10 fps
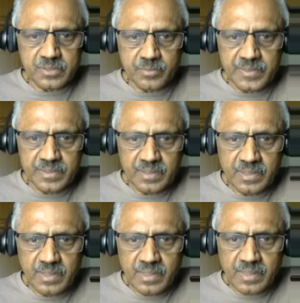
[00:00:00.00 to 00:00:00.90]
be,
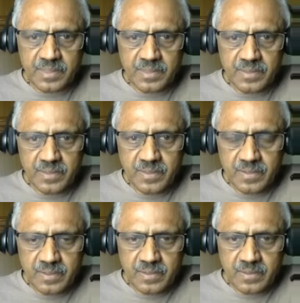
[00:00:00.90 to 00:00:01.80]
yeah,
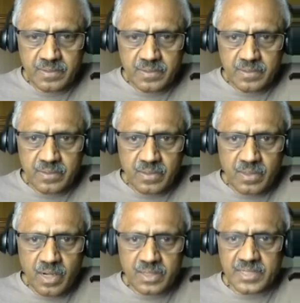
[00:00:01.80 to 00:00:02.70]

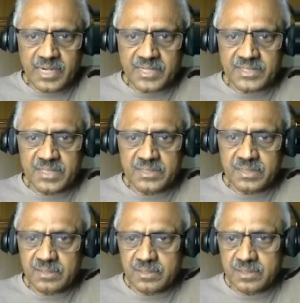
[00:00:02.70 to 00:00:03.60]
all the rationals
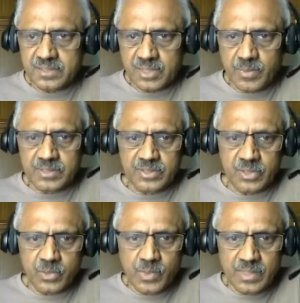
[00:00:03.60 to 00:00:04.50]
in this interval
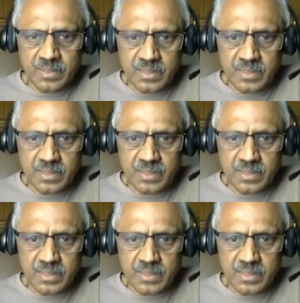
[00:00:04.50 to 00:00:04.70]
0, 1.